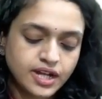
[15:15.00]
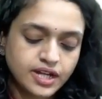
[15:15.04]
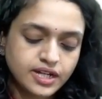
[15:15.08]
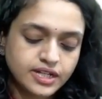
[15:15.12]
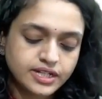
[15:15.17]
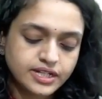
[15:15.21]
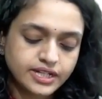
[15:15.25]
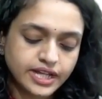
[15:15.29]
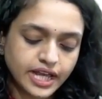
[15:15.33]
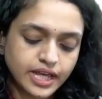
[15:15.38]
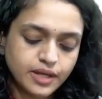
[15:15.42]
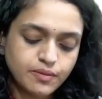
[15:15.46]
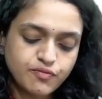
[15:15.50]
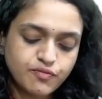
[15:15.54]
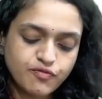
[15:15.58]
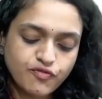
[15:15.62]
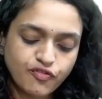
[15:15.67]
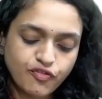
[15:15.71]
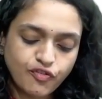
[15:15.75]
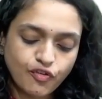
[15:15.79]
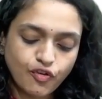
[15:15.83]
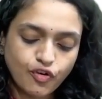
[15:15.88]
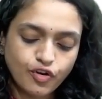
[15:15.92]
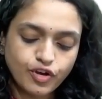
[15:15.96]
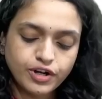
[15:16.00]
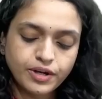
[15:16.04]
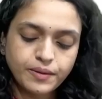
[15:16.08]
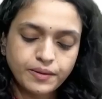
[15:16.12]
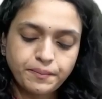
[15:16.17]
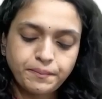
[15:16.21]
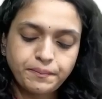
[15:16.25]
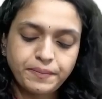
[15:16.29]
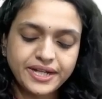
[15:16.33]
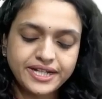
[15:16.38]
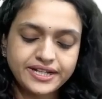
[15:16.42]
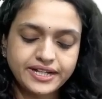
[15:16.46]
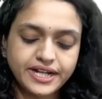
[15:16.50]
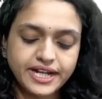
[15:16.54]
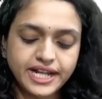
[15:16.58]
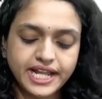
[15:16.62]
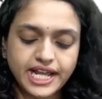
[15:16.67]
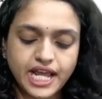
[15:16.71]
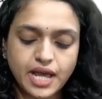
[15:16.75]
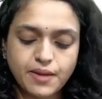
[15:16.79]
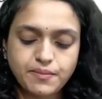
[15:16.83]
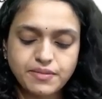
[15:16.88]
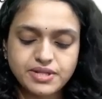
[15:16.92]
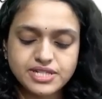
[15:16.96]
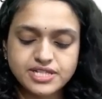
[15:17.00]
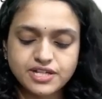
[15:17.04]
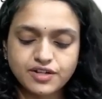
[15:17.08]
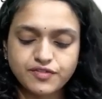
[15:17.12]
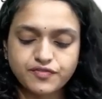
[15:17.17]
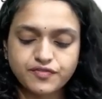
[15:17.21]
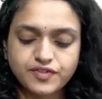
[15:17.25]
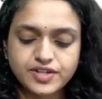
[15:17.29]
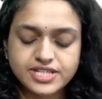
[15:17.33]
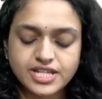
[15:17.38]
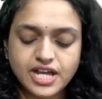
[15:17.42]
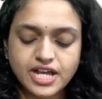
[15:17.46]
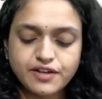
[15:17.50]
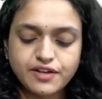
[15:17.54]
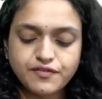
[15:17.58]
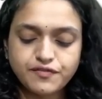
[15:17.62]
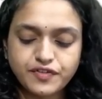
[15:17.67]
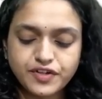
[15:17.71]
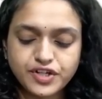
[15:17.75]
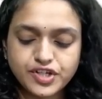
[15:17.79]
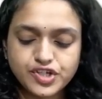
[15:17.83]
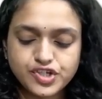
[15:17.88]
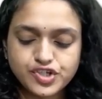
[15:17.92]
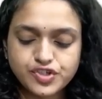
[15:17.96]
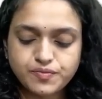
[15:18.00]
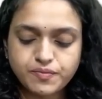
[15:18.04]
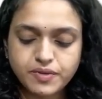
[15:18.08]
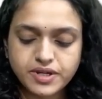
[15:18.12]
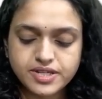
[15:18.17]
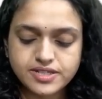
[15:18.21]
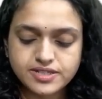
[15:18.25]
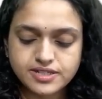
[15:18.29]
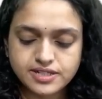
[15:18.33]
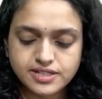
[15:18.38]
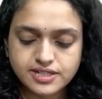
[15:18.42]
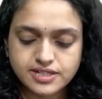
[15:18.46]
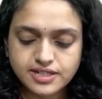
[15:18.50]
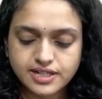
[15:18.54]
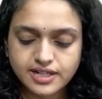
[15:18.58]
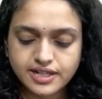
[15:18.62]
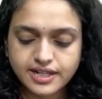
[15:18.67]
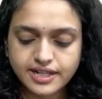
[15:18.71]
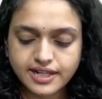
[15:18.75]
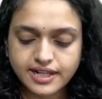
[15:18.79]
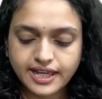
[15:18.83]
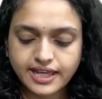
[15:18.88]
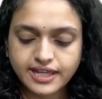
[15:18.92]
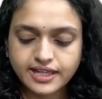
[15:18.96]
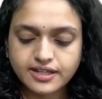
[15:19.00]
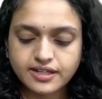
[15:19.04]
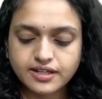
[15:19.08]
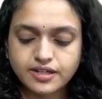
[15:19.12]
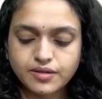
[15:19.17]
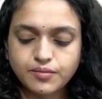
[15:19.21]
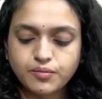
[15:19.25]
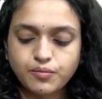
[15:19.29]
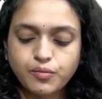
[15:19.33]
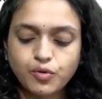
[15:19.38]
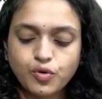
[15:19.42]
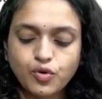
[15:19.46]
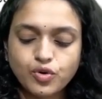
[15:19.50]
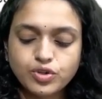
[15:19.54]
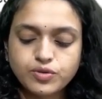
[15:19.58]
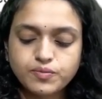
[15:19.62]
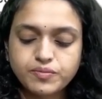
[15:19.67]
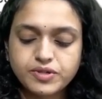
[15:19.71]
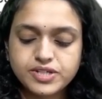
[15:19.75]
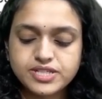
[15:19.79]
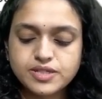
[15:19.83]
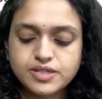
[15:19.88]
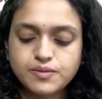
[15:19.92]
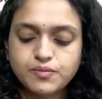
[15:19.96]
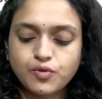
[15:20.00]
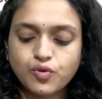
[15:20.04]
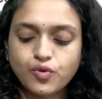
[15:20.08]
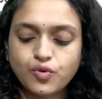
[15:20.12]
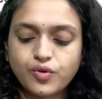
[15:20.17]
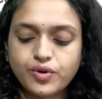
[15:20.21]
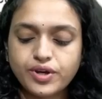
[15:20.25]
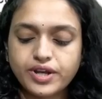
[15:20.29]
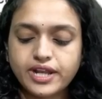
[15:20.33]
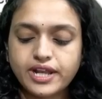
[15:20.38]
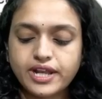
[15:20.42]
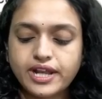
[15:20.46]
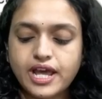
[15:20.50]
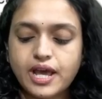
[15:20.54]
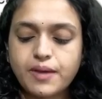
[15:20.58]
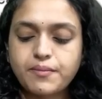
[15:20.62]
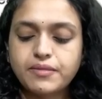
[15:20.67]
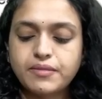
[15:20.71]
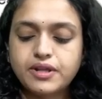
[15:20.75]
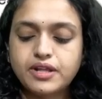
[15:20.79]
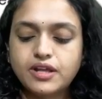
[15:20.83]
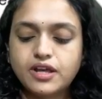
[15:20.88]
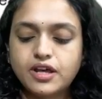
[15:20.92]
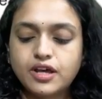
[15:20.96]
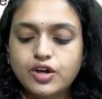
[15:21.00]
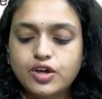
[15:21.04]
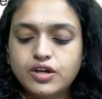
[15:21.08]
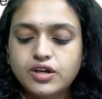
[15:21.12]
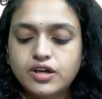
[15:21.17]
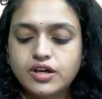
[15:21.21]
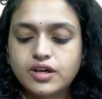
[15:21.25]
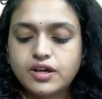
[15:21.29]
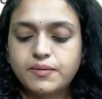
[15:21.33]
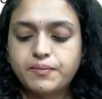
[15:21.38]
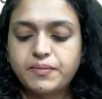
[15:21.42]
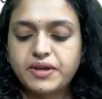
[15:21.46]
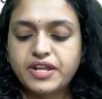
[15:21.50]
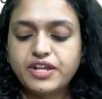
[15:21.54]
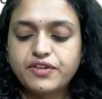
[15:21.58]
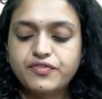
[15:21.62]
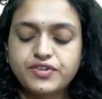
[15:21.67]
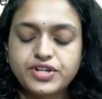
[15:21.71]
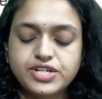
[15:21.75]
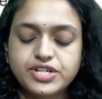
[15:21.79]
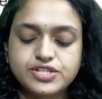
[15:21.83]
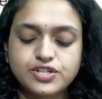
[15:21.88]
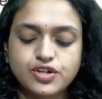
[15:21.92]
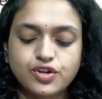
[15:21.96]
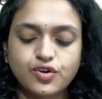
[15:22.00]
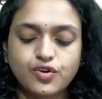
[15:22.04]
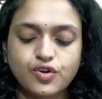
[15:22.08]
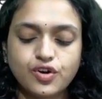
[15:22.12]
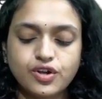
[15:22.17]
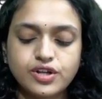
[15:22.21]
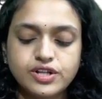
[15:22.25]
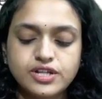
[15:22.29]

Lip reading: Type 4, pitted enamel surface, unfinished puzzle. Like both prism core and enamel peripheries are gone.